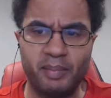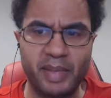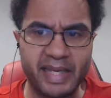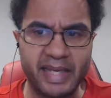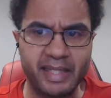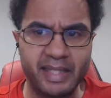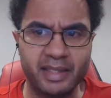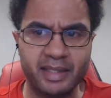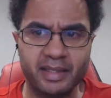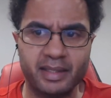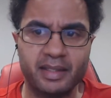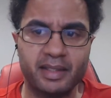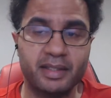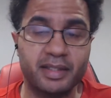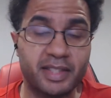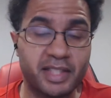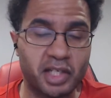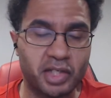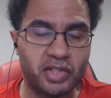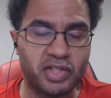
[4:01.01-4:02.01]
Bank,
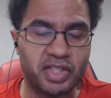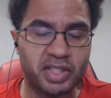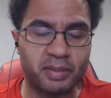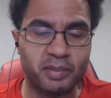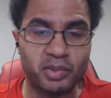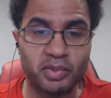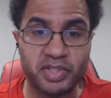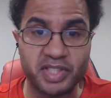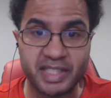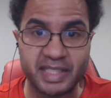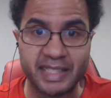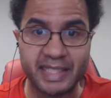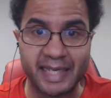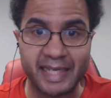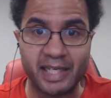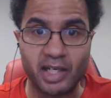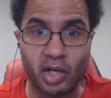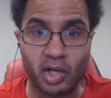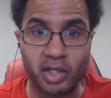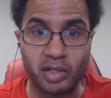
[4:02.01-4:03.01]
ticker symbol
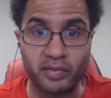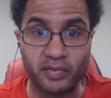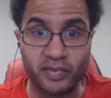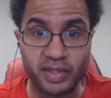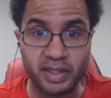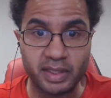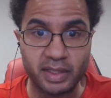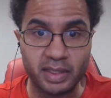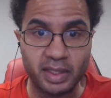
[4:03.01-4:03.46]
CARV.